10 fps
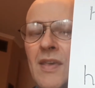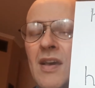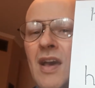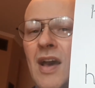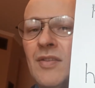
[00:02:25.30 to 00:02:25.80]

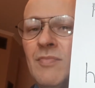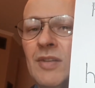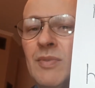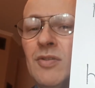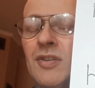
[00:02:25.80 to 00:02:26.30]

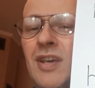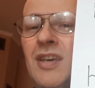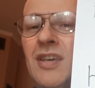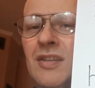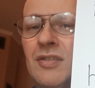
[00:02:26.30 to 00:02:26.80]
But not
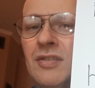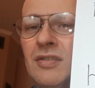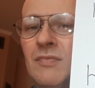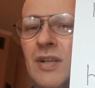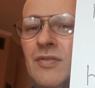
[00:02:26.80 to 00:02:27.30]
heat.
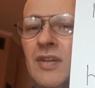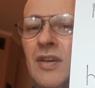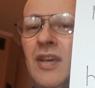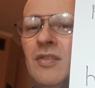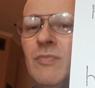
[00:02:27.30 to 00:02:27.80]
Well, you
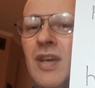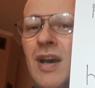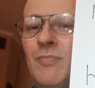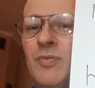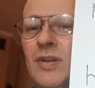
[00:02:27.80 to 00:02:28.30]
heat me
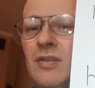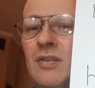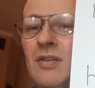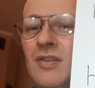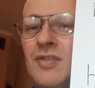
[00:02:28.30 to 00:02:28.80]
up when
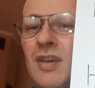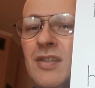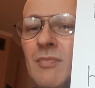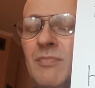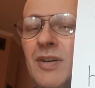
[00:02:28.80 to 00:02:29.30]
you say
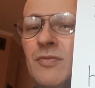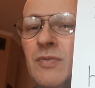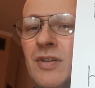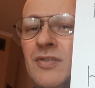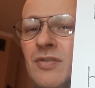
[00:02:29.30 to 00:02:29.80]
some bad
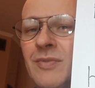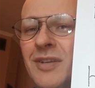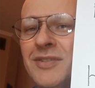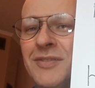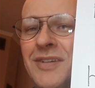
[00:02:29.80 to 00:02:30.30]
words to me
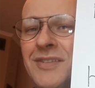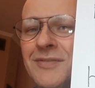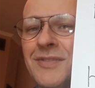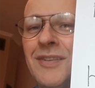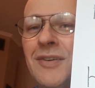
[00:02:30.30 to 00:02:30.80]
in the ring,
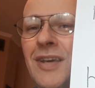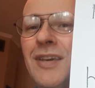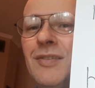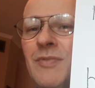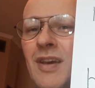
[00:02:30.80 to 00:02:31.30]
so then you
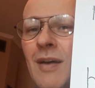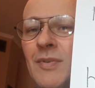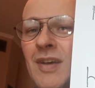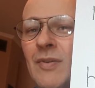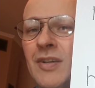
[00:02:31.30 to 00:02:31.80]
heat me up
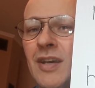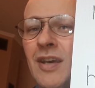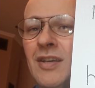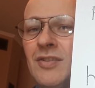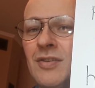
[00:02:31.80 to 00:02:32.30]
and I'm gonna
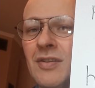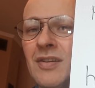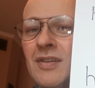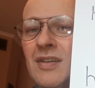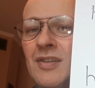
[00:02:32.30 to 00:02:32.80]
hit you.
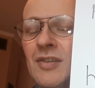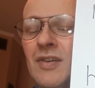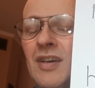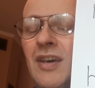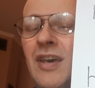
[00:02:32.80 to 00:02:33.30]
So
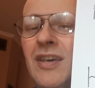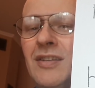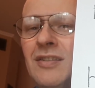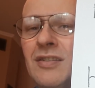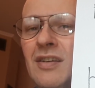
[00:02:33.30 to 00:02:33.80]

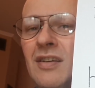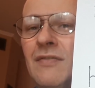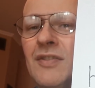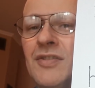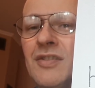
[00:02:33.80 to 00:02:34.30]
heat
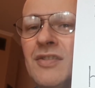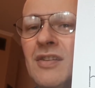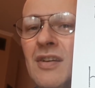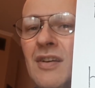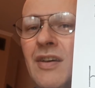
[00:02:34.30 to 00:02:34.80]

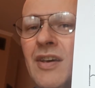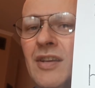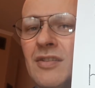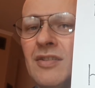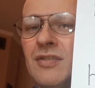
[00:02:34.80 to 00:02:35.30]
versus
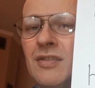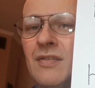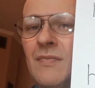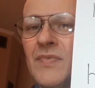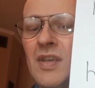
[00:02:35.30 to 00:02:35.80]
hit.
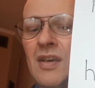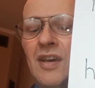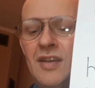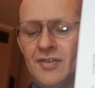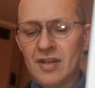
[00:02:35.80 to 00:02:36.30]

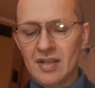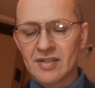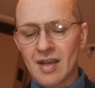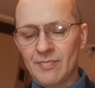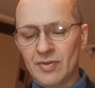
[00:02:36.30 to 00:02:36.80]
Another
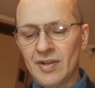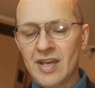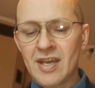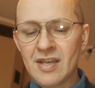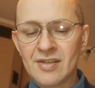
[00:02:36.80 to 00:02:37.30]
example
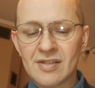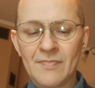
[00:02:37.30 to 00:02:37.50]
is,